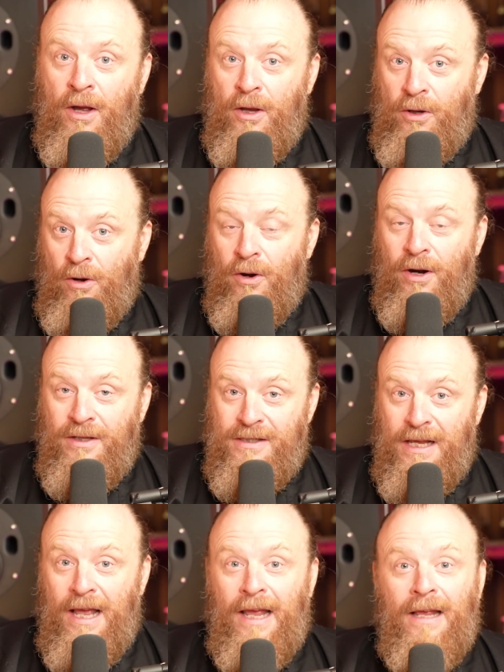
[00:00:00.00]
you're going to
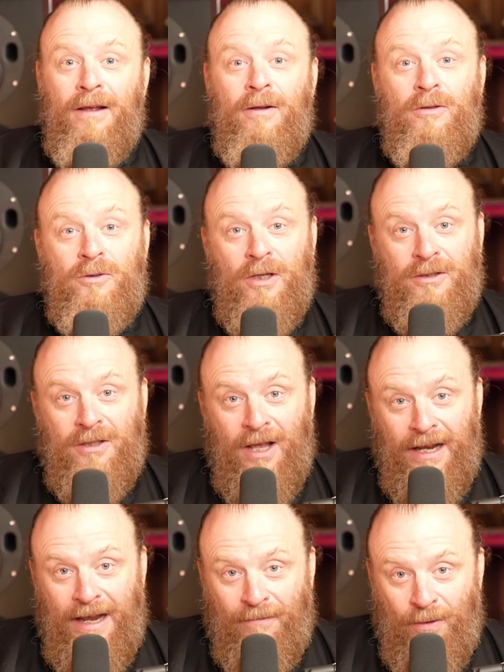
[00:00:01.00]
say, just
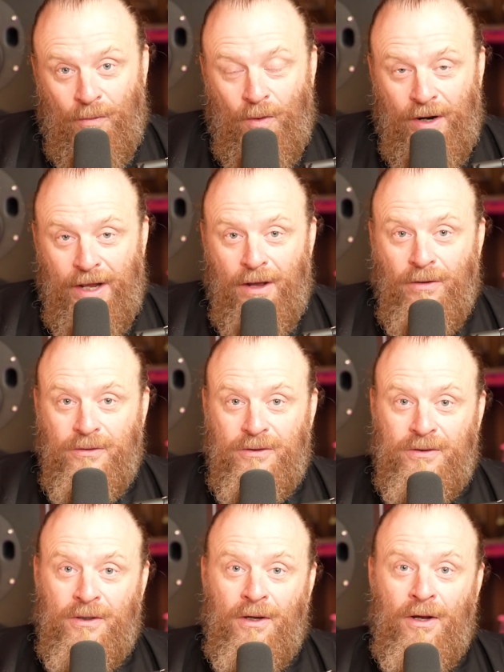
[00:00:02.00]
like everyone
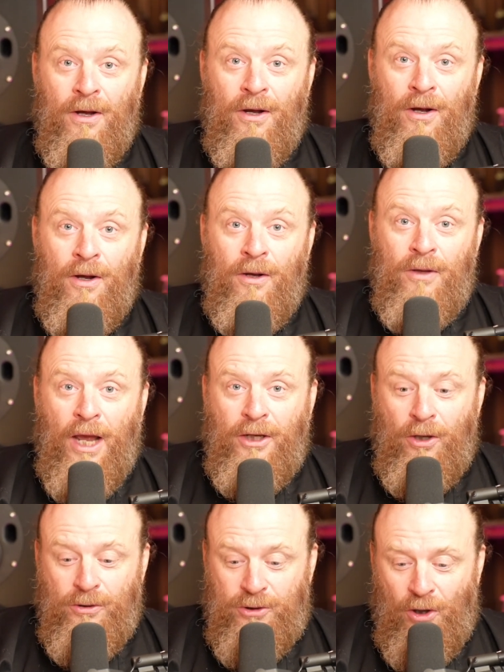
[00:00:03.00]
else, thank
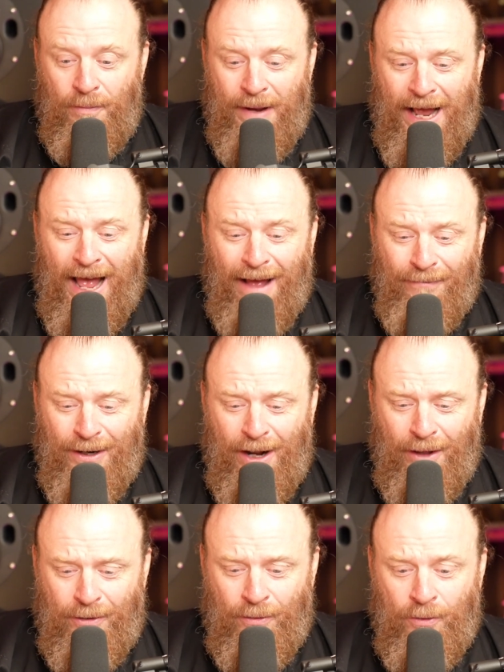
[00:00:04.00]
you, sir. May I have
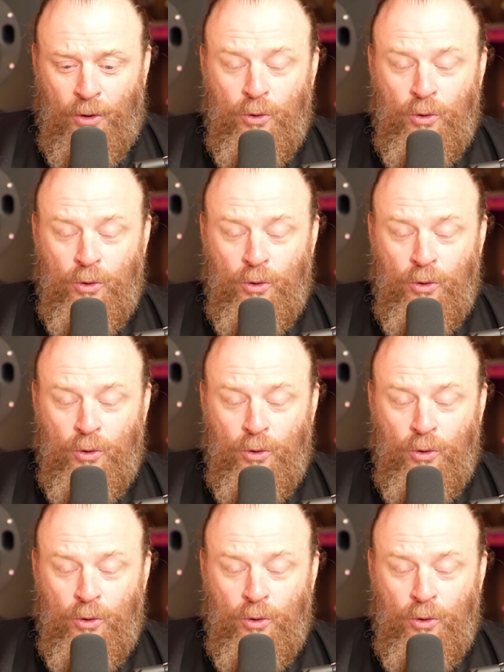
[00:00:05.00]
another?